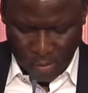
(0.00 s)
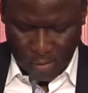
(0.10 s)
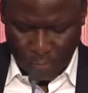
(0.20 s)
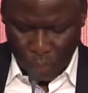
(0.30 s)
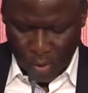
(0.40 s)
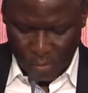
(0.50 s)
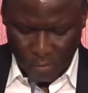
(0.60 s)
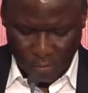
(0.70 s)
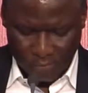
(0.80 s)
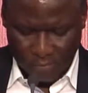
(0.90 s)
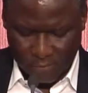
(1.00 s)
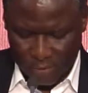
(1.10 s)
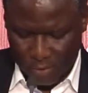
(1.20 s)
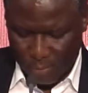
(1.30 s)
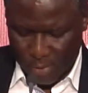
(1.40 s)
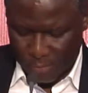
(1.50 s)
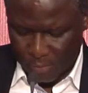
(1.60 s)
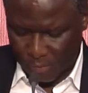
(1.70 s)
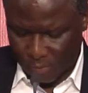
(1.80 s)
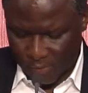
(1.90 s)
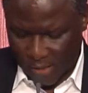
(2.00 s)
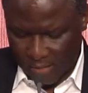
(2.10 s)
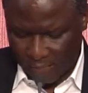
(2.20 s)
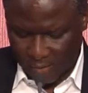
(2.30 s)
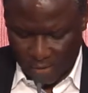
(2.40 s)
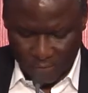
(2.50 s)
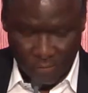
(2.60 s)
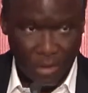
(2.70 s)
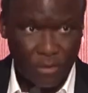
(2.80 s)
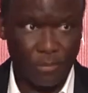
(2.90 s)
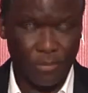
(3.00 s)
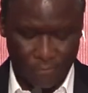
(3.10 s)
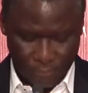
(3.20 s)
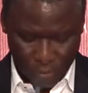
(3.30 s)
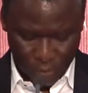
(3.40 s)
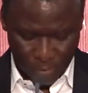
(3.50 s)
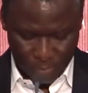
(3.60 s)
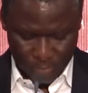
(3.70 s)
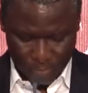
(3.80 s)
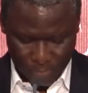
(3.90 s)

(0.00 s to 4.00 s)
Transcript: and I'm one of the founding members of the Africa Philanthropy Forum.